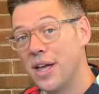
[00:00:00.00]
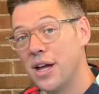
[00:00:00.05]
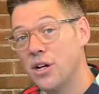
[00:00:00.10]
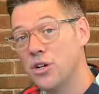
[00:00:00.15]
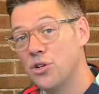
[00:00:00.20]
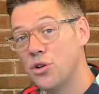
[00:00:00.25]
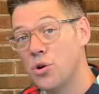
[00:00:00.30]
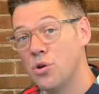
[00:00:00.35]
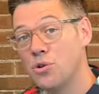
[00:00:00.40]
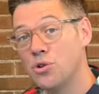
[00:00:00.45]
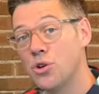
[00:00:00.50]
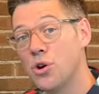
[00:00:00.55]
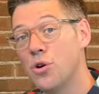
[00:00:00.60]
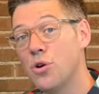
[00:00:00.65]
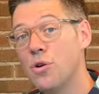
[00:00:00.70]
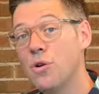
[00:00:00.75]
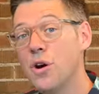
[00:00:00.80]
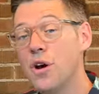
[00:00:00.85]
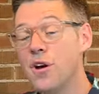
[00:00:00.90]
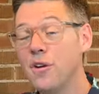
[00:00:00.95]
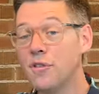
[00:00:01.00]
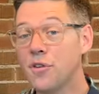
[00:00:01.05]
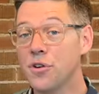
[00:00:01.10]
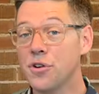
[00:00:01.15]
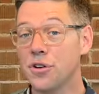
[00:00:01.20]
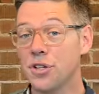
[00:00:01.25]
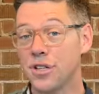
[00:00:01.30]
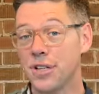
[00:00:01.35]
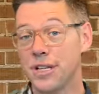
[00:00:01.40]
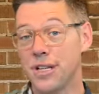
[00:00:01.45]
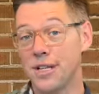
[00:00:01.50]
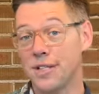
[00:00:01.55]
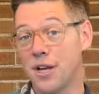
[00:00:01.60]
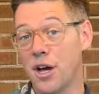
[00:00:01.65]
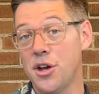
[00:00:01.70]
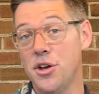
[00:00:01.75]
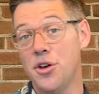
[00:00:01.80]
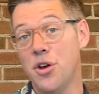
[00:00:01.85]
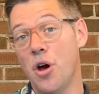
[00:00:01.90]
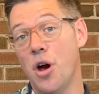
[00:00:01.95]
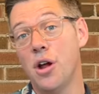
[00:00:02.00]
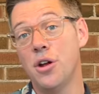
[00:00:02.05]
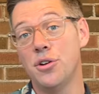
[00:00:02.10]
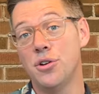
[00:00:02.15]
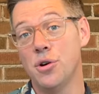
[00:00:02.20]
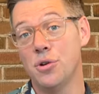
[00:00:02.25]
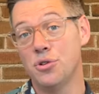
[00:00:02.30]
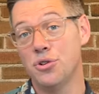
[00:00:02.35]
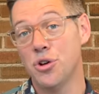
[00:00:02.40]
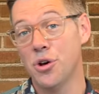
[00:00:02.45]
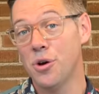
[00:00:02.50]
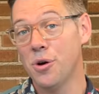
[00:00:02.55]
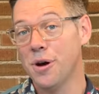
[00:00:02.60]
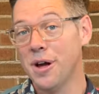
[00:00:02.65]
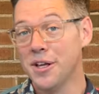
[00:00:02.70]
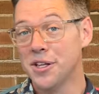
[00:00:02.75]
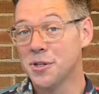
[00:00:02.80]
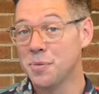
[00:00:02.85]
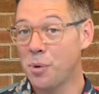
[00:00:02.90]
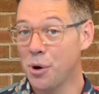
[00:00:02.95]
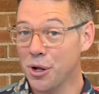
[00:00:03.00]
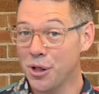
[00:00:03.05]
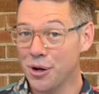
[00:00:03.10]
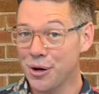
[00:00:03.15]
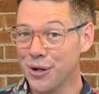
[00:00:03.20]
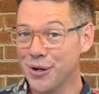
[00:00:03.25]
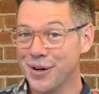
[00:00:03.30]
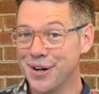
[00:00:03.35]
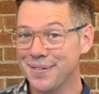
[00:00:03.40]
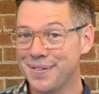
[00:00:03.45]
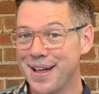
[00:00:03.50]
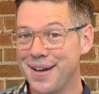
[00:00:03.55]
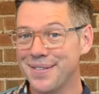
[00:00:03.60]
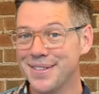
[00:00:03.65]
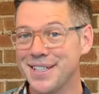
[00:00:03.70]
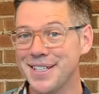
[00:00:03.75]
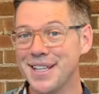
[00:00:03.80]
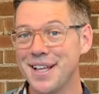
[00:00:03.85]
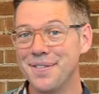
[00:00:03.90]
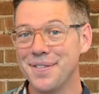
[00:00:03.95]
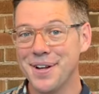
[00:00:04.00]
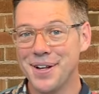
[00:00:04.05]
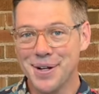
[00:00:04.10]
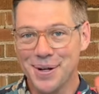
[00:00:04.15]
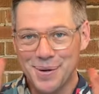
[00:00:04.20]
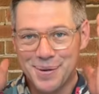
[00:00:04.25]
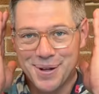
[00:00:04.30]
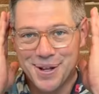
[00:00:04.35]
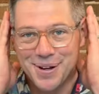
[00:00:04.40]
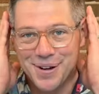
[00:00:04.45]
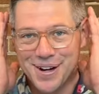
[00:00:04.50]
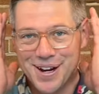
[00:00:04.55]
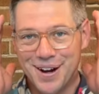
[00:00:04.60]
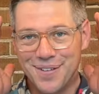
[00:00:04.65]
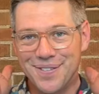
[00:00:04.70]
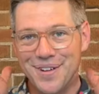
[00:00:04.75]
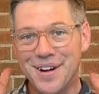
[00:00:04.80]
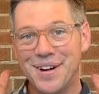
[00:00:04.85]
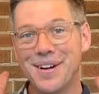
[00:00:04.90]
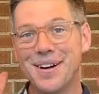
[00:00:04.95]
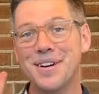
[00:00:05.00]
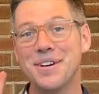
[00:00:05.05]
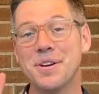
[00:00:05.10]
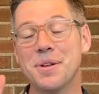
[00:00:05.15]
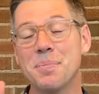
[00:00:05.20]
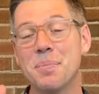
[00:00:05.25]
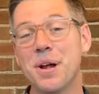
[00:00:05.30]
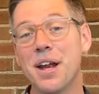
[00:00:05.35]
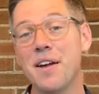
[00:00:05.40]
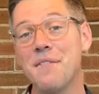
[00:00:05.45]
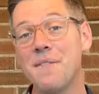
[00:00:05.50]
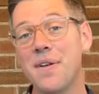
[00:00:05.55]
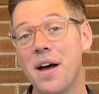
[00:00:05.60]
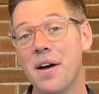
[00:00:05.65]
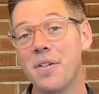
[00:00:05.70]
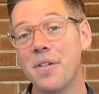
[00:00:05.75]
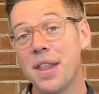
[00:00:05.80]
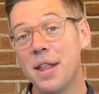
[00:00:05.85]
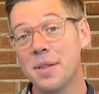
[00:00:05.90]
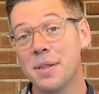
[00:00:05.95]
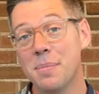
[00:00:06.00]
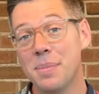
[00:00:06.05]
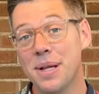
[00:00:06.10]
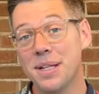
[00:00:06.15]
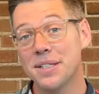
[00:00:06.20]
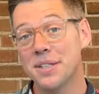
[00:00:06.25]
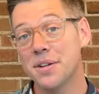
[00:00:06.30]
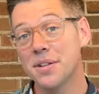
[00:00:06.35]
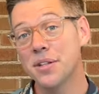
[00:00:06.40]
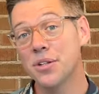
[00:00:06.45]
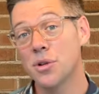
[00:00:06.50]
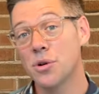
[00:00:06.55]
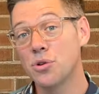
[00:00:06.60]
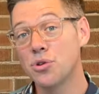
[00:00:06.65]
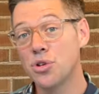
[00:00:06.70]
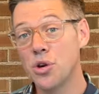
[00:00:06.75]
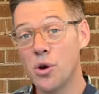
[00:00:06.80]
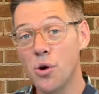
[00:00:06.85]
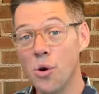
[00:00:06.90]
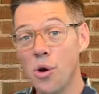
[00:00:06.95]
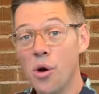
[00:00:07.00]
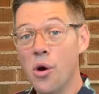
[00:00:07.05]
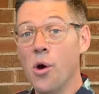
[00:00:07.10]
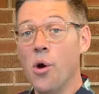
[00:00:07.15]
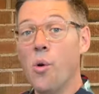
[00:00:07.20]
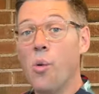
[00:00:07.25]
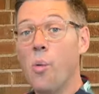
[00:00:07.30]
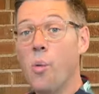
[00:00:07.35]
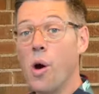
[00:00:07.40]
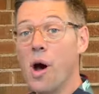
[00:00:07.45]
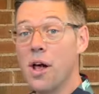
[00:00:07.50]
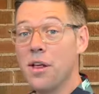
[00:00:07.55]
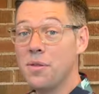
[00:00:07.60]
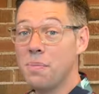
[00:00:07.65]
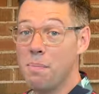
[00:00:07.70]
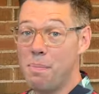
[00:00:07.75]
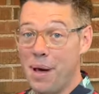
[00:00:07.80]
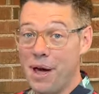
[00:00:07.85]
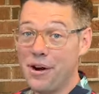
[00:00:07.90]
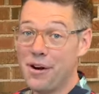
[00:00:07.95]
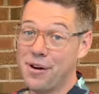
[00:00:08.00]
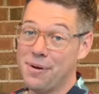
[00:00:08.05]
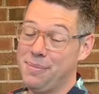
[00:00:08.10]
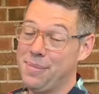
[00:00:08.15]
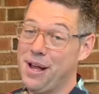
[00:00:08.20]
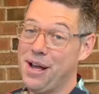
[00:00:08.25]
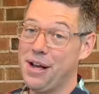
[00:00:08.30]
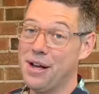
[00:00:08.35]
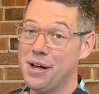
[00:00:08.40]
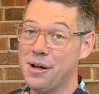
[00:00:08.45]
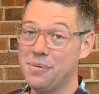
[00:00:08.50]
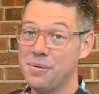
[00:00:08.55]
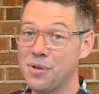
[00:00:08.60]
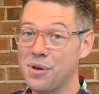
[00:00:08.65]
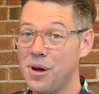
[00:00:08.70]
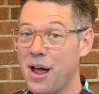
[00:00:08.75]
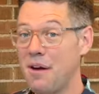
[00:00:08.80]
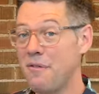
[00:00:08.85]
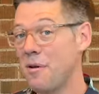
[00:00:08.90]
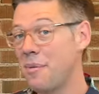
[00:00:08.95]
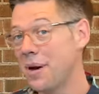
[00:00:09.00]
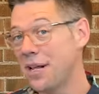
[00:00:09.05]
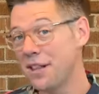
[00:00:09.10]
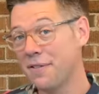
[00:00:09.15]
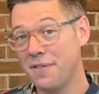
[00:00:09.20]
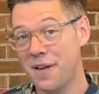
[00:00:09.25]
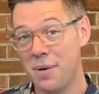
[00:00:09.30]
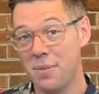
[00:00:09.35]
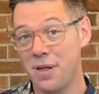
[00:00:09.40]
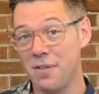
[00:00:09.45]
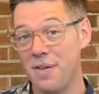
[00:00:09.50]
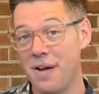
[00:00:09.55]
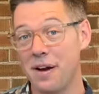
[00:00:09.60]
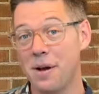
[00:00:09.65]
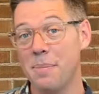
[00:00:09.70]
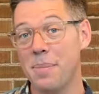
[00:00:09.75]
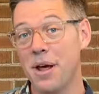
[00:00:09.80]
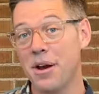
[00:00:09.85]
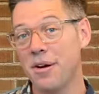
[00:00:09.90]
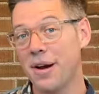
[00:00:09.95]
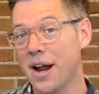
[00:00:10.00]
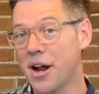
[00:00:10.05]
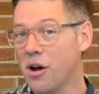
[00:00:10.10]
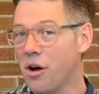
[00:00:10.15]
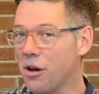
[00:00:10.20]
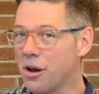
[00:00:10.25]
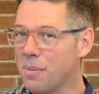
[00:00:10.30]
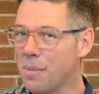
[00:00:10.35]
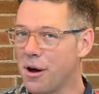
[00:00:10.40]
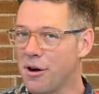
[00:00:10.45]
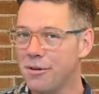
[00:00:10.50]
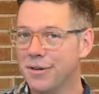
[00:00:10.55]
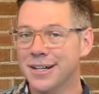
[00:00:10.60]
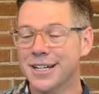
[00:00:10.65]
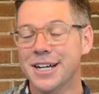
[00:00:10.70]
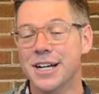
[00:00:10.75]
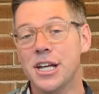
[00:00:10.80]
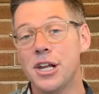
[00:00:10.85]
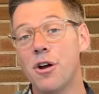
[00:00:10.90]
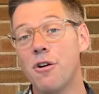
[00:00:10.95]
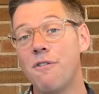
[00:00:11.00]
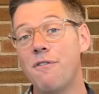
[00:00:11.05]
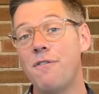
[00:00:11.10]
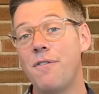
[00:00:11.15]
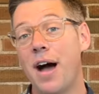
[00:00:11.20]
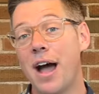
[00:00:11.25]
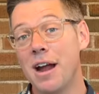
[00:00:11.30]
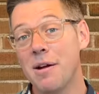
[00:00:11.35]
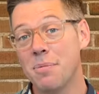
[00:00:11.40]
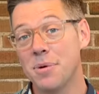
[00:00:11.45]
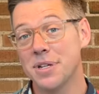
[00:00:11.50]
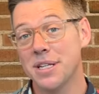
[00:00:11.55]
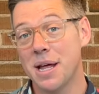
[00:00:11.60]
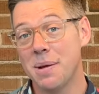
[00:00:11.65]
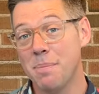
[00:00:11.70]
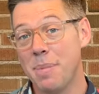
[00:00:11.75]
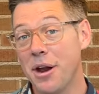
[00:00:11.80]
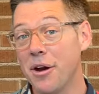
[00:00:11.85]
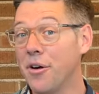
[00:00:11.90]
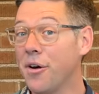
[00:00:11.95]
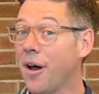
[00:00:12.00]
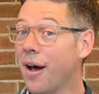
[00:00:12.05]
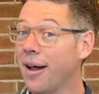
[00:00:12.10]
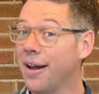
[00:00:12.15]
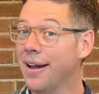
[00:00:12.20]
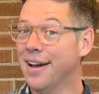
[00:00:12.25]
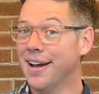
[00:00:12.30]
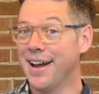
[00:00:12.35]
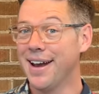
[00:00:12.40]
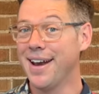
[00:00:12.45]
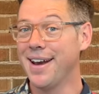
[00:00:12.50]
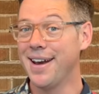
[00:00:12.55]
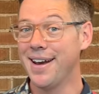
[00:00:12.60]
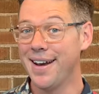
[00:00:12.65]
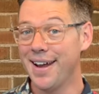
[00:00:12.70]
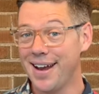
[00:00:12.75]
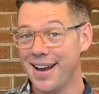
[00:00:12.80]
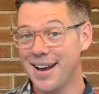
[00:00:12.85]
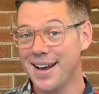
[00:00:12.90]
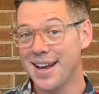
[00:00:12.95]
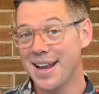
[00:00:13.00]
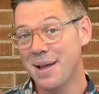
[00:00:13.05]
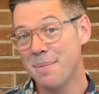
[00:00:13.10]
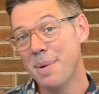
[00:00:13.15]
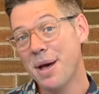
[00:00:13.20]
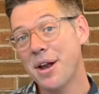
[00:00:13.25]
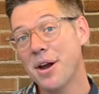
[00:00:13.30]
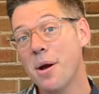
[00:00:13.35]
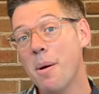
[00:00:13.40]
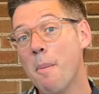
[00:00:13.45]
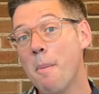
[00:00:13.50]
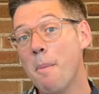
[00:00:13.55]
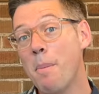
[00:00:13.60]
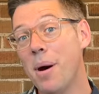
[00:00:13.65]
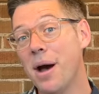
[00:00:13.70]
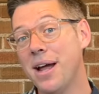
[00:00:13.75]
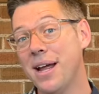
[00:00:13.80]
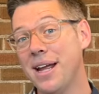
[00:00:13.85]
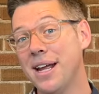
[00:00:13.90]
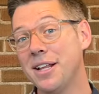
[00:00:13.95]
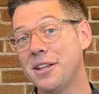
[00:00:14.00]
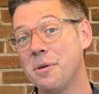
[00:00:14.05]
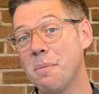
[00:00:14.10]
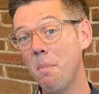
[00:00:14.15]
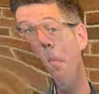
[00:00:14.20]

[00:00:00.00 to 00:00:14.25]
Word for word: a DoJoe versus a non-DoJoe. Spoiler alert, if you haven't seen that video, you know, cover your ears, but I found that the pizza on the DoJoe was better. Uh, so everybody in the family found it better, and I called about you know 5% better. Not night and day better, but it's